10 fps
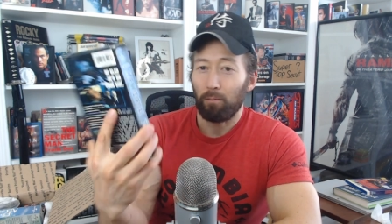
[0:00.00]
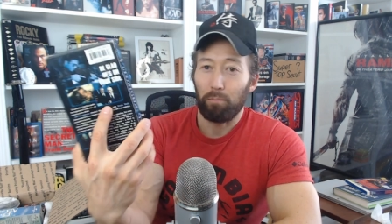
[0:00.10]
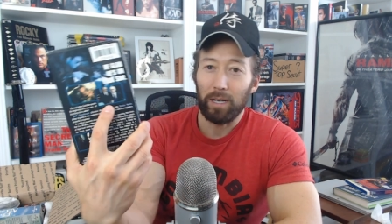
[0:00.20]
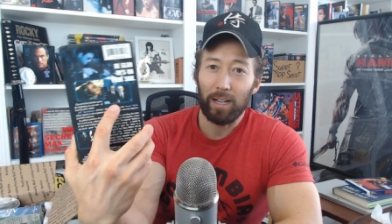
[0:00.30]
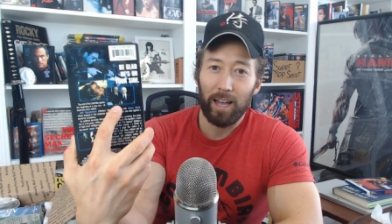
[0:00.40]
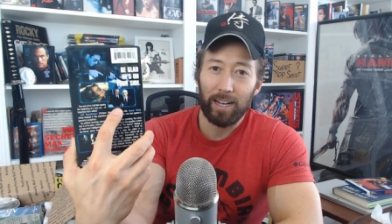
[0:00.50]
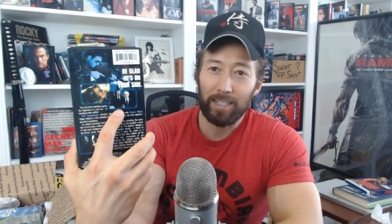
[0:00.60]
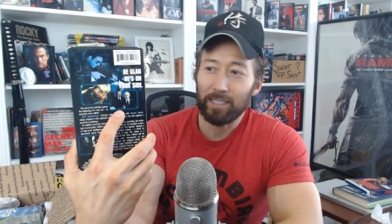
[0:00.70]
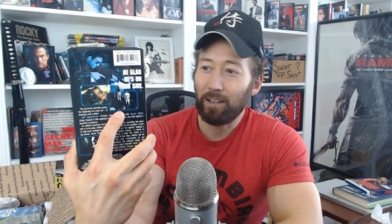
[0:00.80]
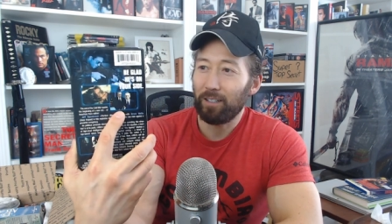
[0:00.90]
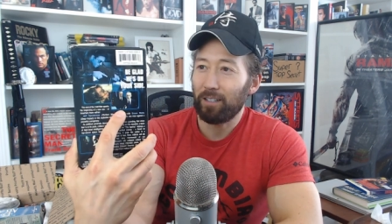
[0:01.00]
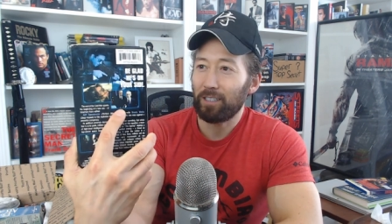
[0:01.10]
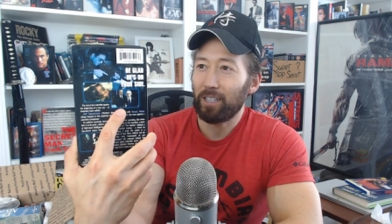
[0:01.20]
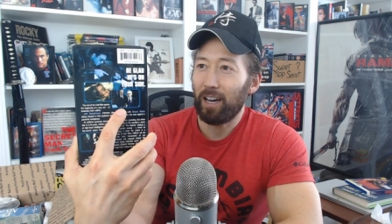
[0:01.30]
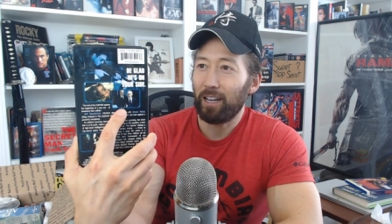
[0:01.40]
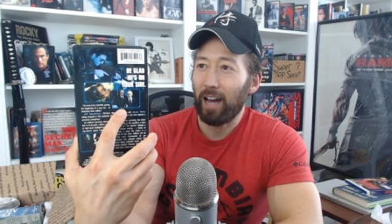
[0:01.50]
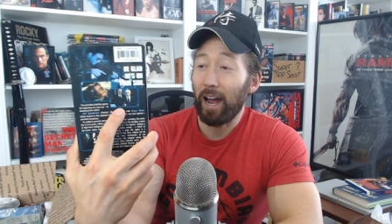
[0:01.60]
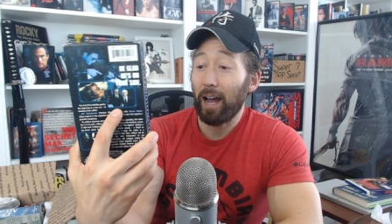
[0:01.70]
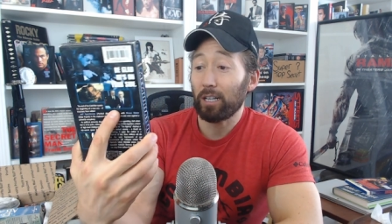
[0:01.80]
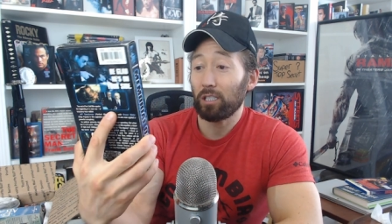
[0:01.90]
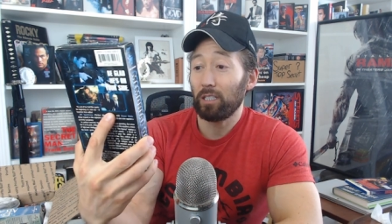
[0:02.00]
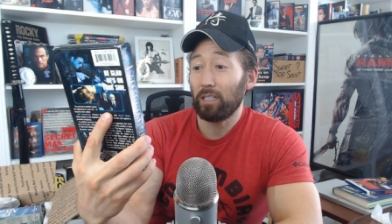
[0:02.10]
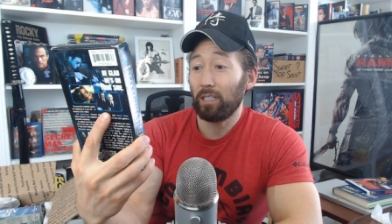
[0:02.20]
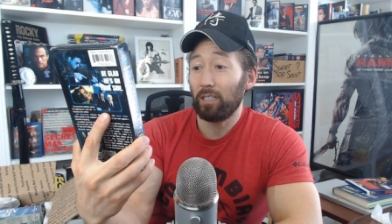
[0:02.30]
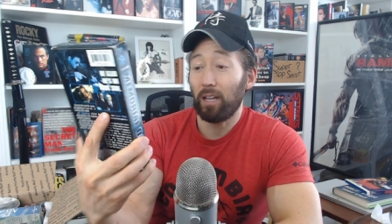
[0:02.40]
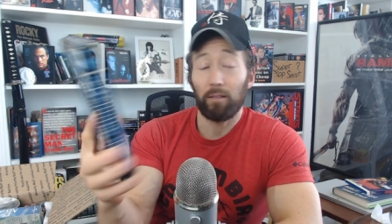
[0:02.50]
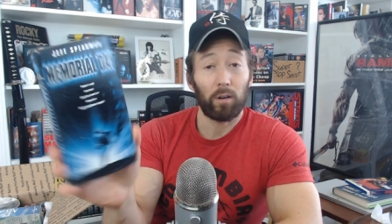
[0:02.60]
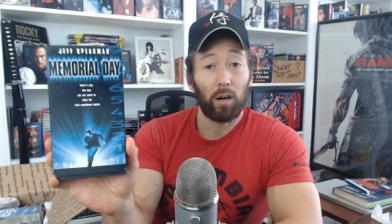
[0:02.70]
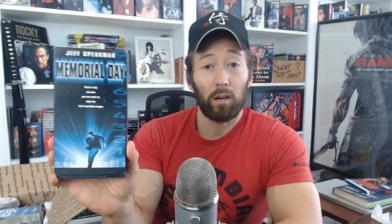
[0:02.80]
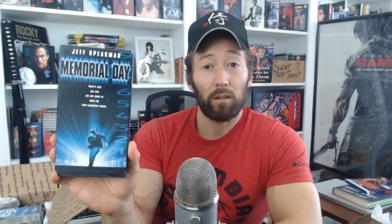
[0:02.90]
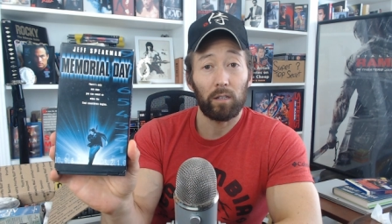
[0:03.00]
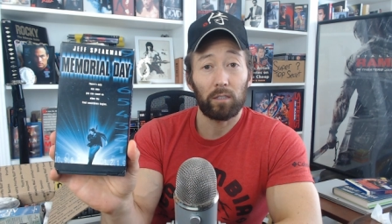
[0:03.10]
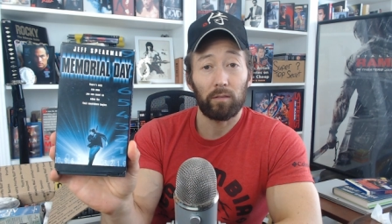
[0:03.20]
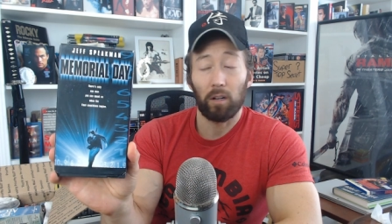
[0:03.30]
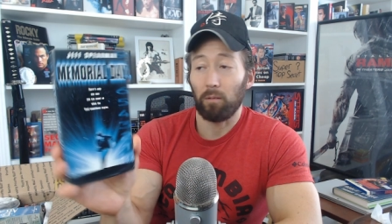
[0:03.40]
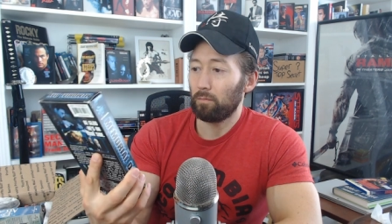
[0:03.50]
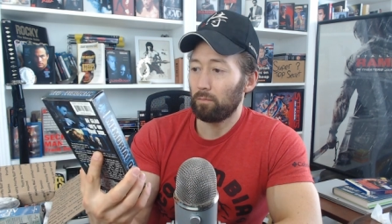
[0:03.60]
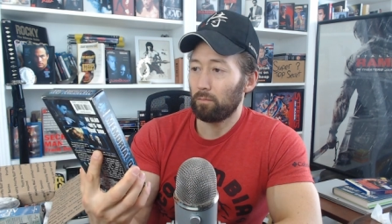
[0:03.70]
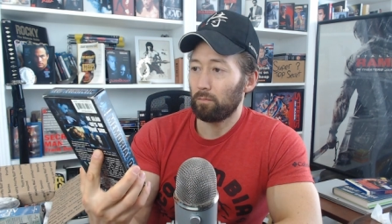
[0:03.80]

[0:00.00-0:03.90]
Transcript: Be glad he's on your side. I actually never heard of this film.